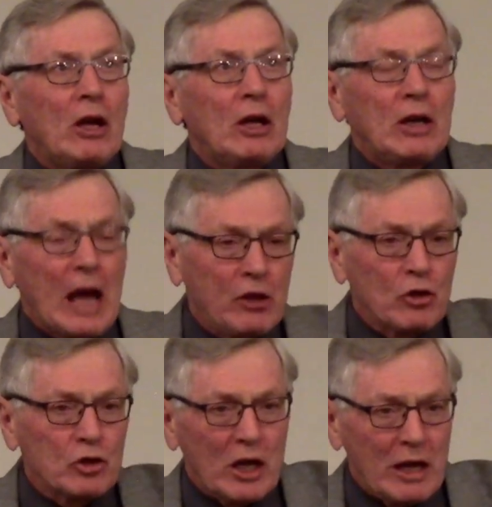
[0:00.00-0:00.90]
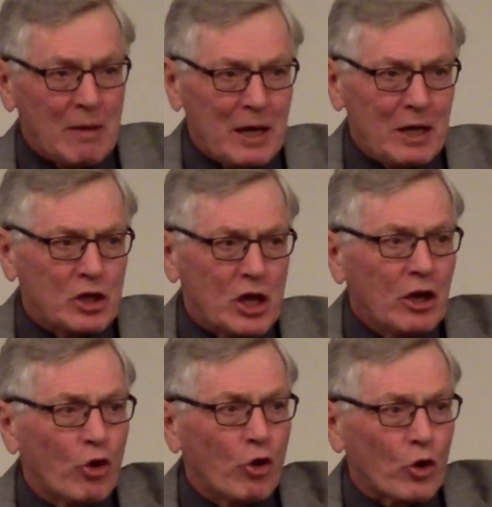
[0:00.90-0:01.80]
Daniel's image,
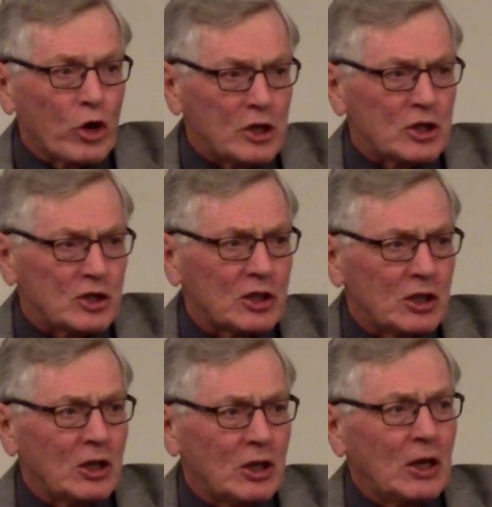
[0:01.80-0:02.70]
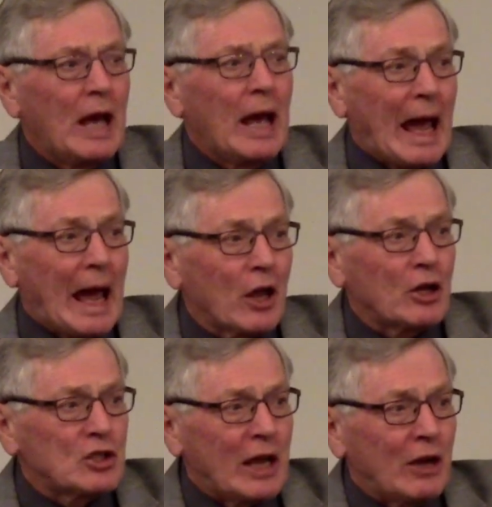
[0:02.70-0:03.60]
Greece.
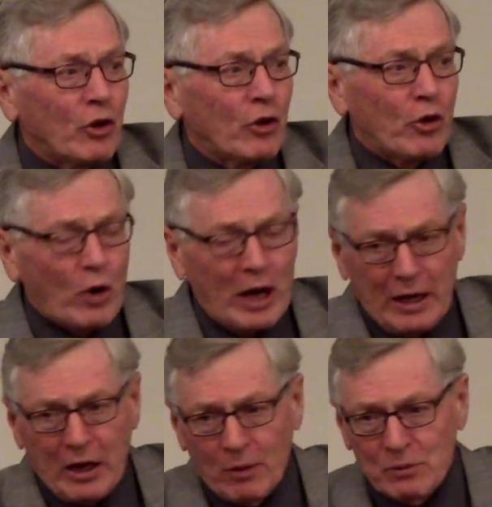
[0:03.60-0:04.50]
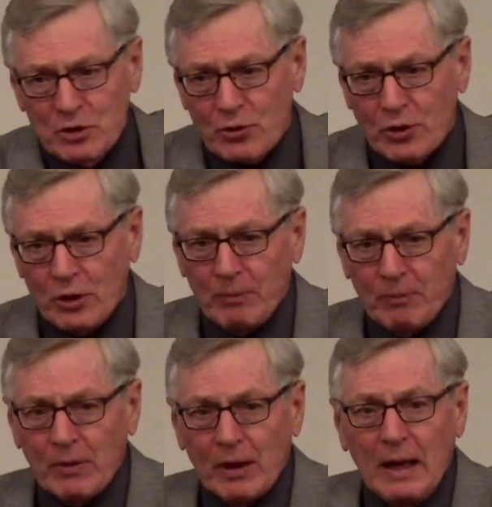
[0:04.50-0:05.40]
Alexander the Great comes through.
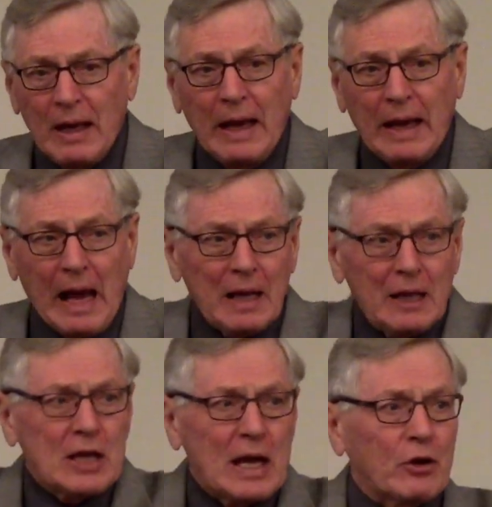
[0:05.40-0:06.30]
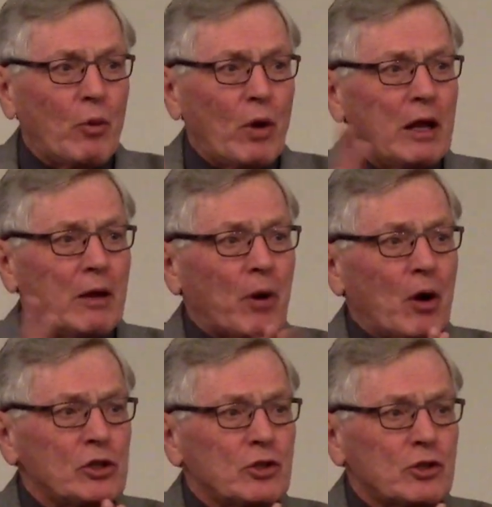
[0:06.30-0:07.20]
And Alexander, when he
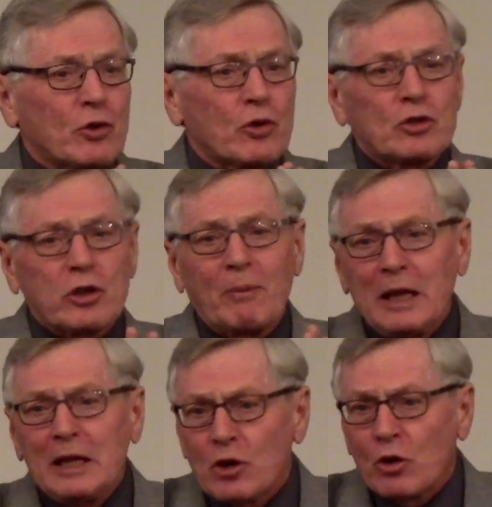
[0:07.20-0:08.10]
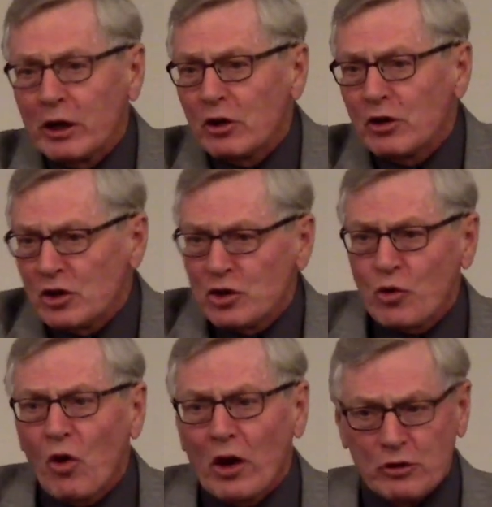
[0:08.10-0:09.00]
approaches Jerusalem, he's going to
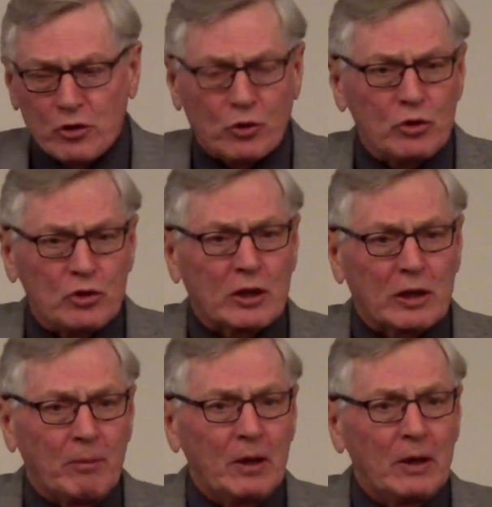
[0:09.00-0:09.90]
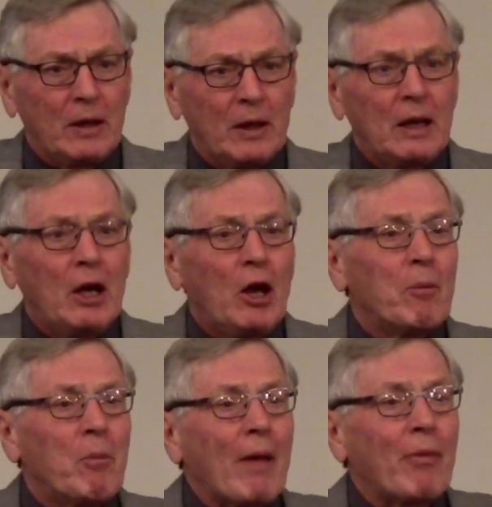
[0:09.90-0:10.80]
destroy Jerusalem.
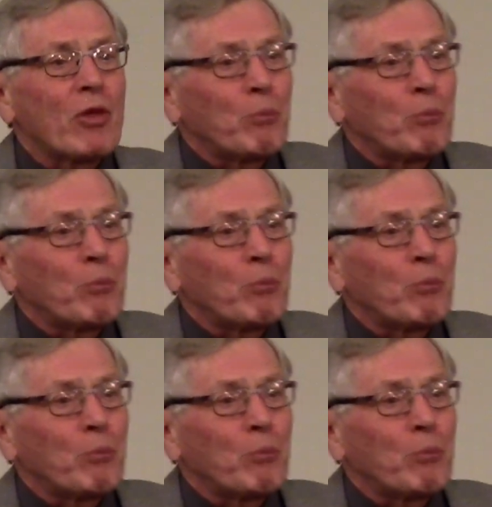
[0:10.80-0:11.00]
But the